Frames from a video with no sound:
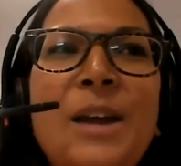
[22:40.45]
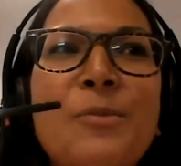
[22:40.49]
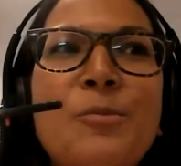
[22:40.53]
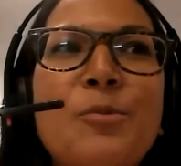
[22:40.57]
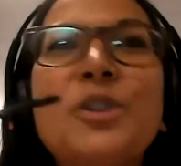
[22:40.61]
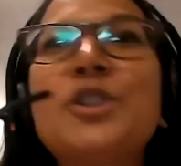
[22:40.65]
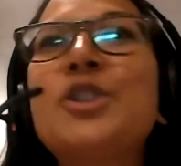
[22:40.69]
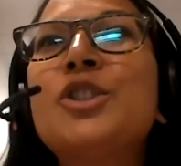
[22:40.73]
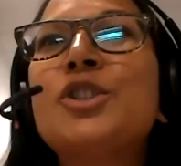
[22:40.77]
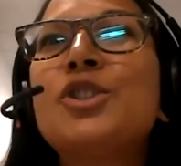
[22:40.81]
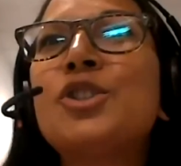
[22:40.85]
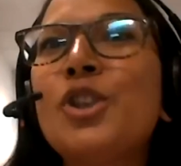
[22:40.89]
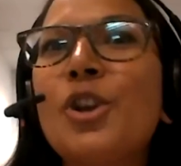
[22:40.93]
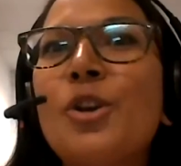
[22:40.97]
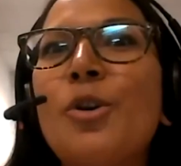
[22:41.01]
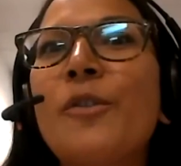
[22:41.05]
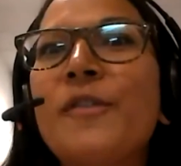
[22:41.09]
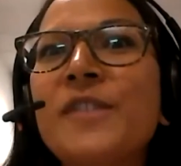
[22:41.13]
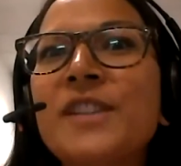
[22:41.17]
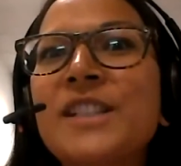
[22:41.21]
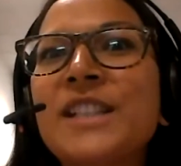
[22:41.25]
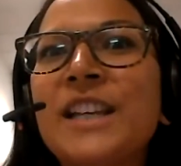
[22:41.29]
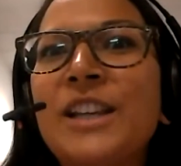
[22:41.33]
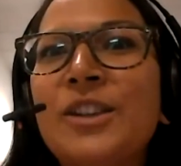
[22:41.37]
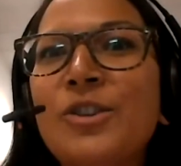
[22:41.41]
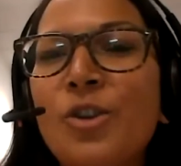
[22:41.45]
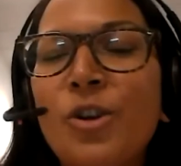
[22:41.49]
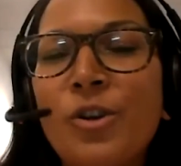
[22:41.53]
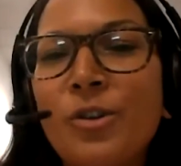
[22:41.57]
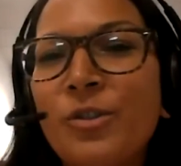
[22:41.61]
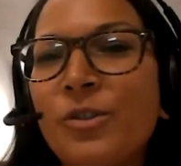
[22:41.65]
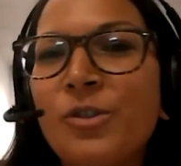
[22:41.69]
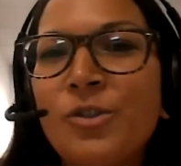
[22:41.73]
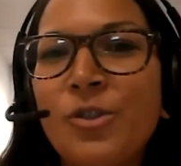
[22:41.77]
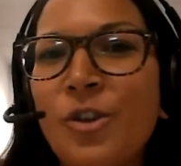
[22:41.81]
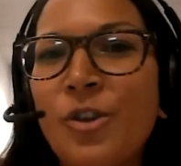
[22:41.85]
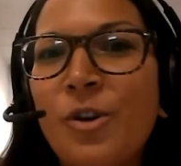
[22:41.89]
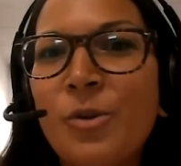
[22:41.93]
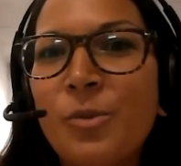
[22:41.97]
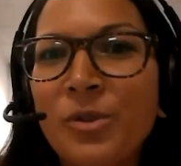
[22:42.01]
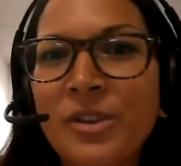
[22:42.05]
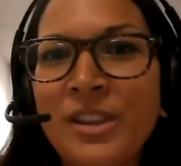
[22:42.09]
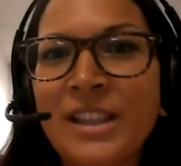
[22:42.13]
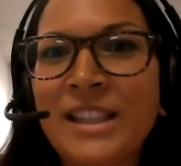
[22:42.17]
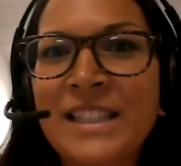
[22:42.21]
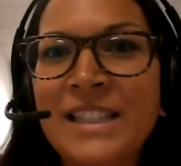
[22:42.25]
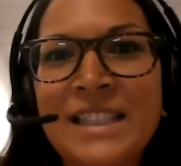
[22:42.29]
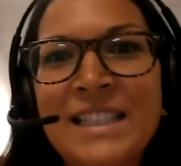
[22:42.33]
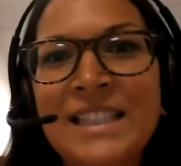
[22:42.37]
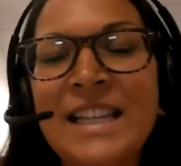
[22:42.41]
which is, obviously not
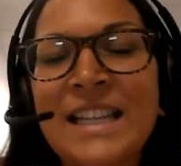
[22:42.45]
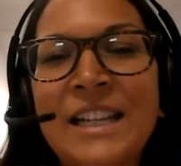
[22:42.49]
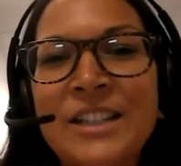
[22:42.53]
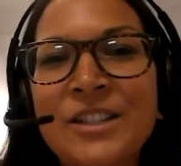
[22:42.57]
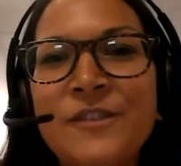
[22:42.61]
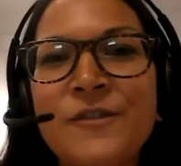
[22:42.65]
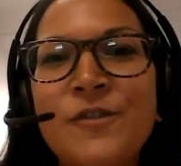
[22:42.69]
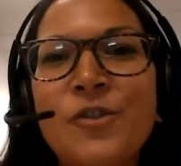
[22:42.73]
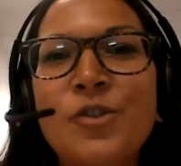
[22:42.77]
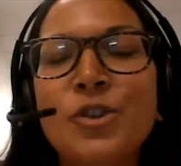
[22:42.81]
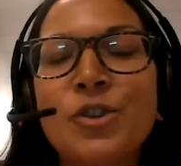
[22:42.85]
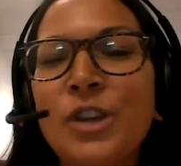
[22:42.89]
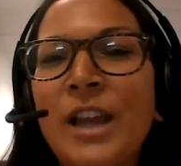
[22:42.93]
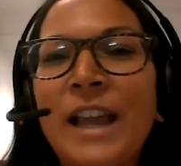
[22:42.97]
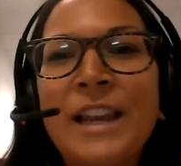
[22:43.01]
what it's intended for.